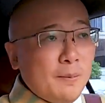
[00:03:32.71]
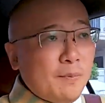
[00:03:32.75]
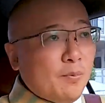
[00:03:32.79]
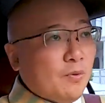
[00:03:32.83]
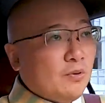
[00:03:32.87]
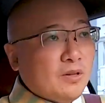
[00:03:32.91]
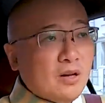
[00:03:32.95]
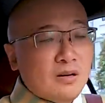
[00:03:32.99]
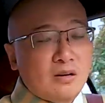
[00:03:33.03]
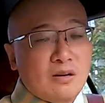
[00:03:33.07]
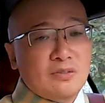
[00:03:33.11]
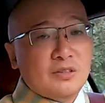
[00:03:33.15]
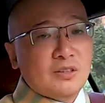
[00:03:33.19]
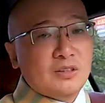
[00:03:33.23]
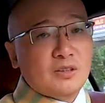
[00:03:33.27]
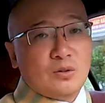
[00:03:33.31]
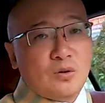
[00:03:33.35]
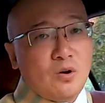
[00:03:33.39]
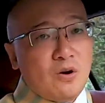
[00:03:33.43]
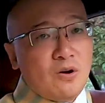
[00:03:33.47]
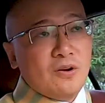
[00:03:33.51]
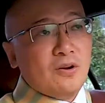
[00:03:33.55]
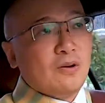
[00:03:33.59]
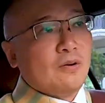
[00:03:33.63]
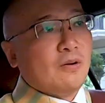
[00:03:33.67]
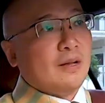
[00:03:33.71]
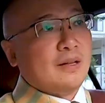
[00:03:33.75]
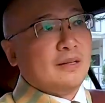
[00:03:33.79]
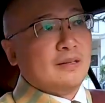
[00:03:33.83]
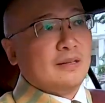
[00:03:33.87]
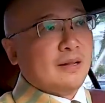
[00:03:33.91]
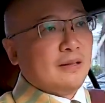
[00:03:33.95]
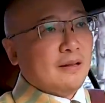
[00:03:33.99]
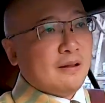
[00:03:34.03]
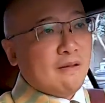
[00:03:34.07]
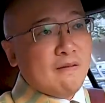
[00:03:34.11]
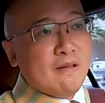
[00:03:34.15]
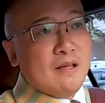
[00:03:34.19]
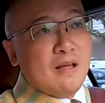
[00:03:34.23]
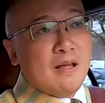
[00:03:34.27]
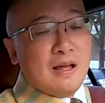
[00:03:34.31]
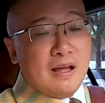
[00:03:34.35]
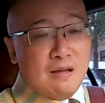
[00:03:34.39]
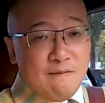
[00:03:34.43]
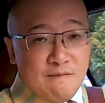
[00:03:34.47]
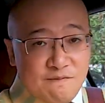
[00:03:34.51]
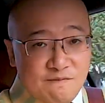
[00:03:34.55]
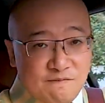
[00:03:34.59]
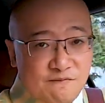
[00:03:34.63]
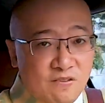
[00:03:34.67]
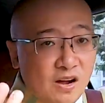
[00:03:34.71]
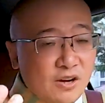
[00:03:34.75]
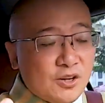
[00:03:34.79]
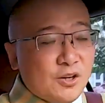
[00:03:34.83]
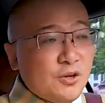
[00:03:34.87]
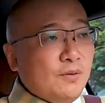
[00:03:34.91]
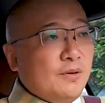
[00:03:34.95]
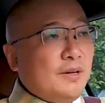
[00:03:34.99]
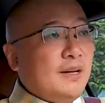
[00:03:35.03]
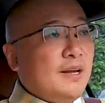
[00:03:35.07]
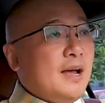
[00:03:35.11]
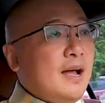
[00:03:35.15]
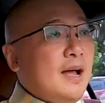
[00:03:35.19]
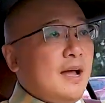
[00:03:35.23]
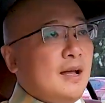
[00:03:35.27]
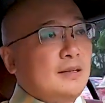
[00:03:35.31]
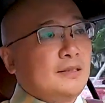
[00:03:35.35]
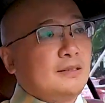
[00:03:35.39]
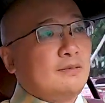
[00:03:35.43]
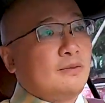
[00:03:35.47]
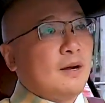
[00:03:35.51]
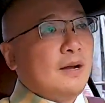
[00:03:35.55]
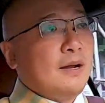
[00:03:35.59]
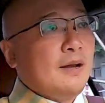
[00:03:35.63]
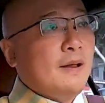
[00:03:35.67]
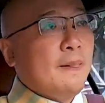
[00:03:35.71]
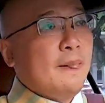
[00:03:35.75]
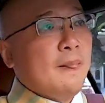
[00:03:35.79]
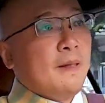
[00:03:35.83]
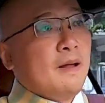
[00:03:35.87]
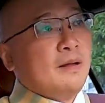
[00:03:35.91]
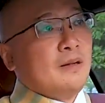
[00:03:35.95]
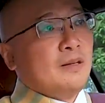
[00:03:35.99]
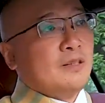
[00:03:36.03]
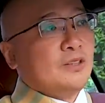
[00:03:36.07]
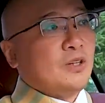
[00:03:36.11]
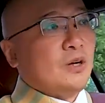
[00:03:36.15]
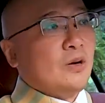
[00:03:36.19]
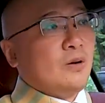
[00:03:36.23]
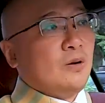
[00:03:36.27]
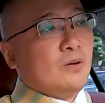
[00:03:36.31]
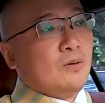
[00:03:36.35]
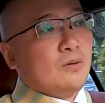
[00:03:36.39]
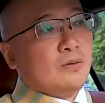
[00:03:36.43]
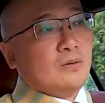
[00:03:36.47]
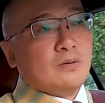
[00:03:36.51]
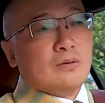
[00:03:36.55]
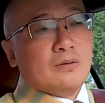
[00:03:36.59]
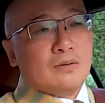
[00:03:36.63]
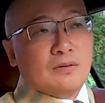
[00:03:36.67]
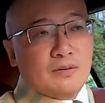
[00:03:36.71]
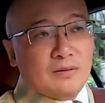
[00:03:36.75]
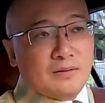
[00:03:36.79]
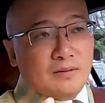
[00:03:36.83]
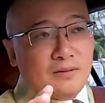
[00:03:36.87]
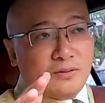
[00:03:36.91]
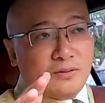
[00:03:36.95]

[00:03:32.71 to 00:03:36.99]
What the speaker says: people that are disloyal and fuck you in the ass, right? So